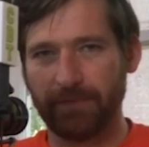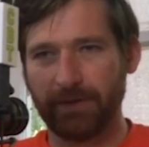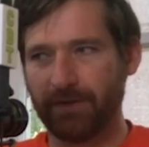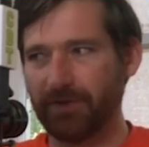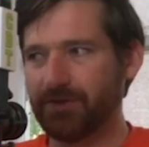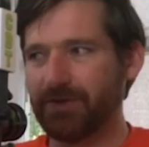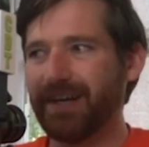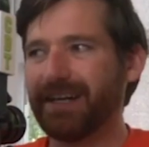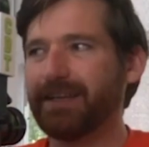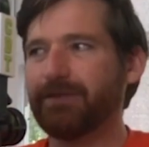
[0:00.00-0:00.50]

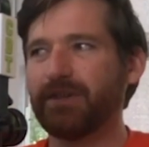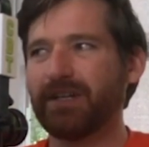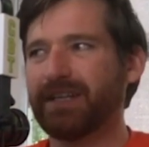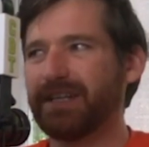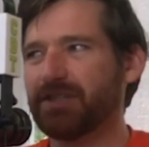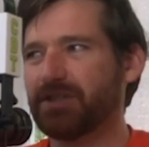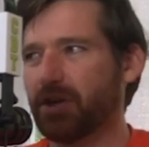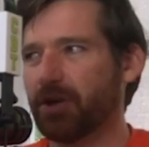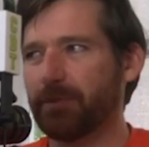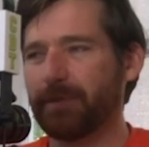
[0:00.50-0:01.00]
There's not even
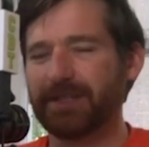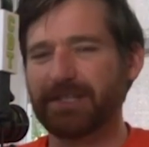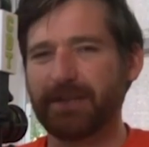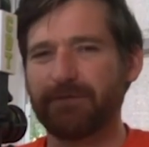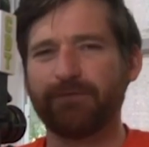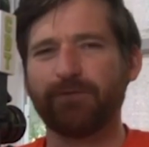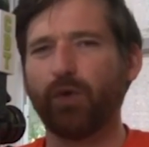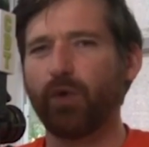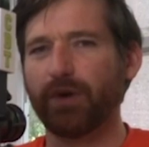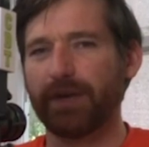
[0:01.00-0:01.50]
any tournaments
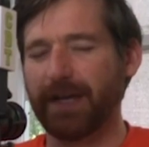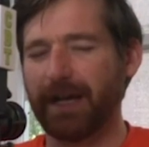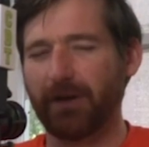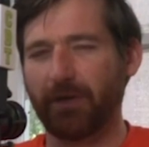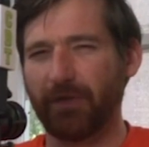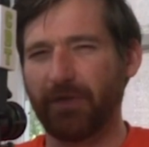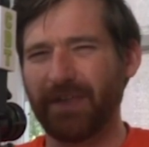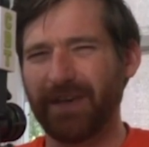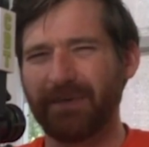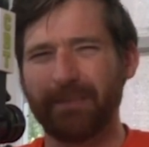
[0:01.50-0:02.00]
at 40, I
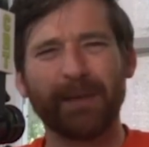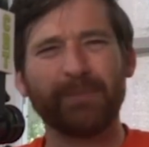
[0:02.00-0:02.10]
don't think.